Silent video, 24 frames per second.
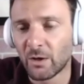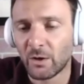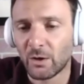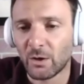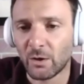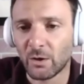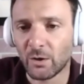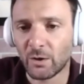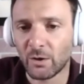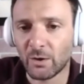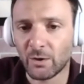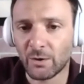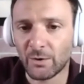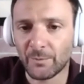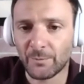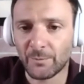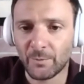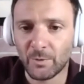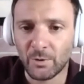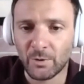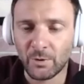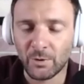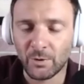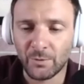
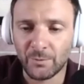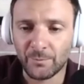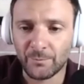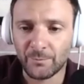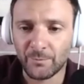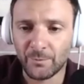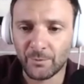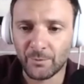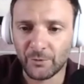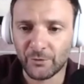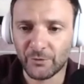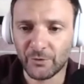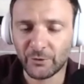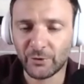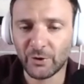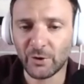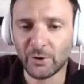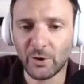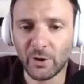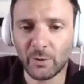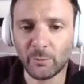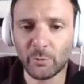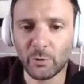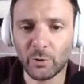a certain
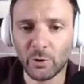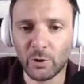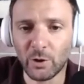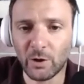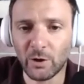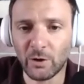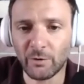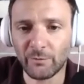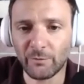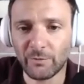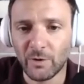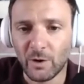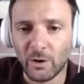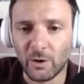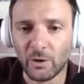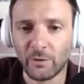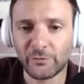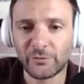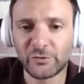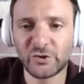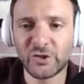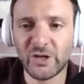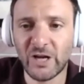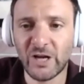number
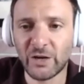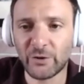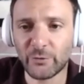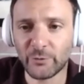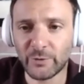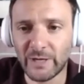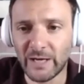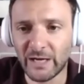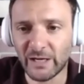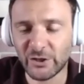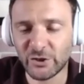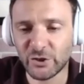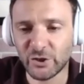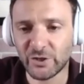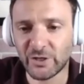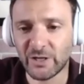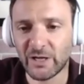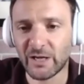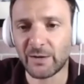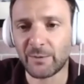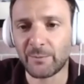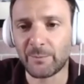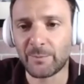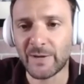of chain reaction
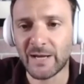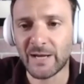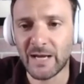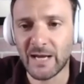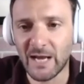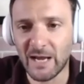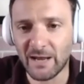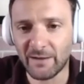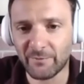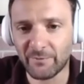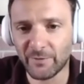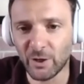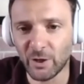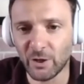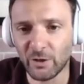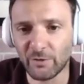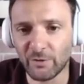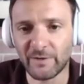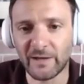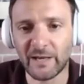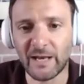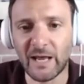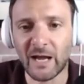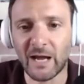and behavior
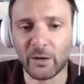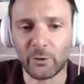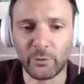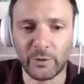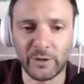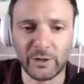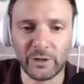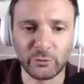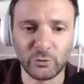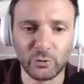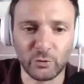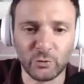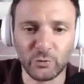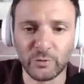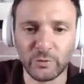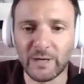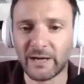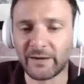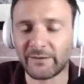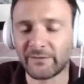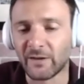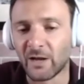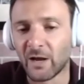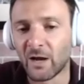that are going to
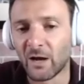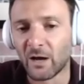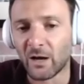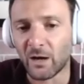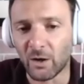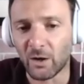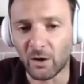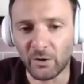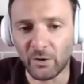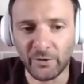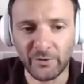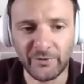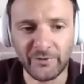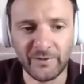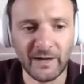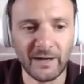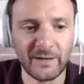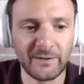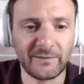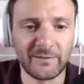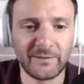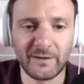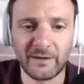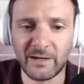create
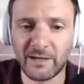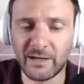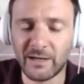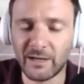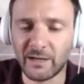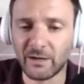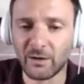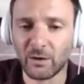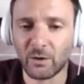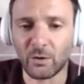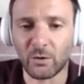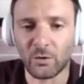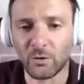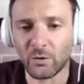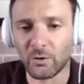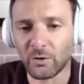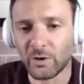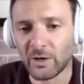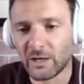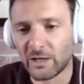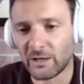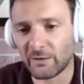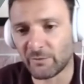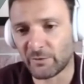anxiety or
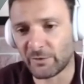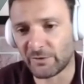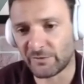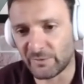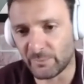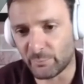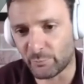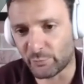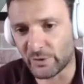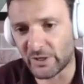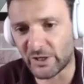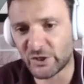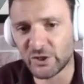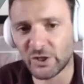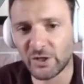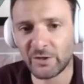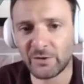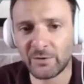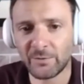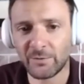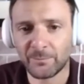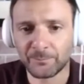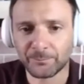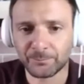even
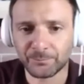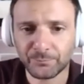depression